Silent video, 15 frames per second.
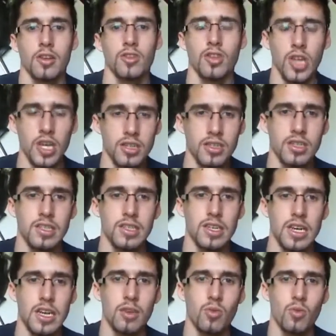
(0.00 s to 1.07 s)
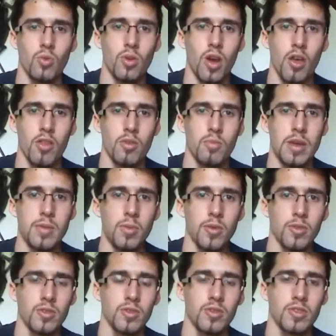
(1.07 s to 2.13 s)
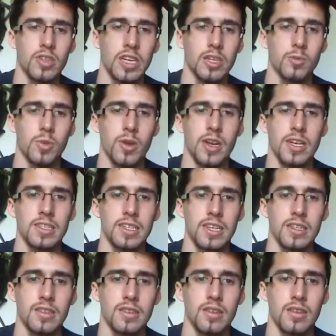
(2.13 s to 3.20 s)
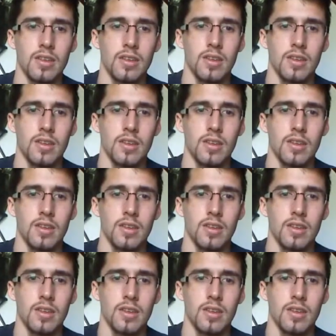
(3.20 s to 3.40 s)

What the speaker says: just to see other people's experiences.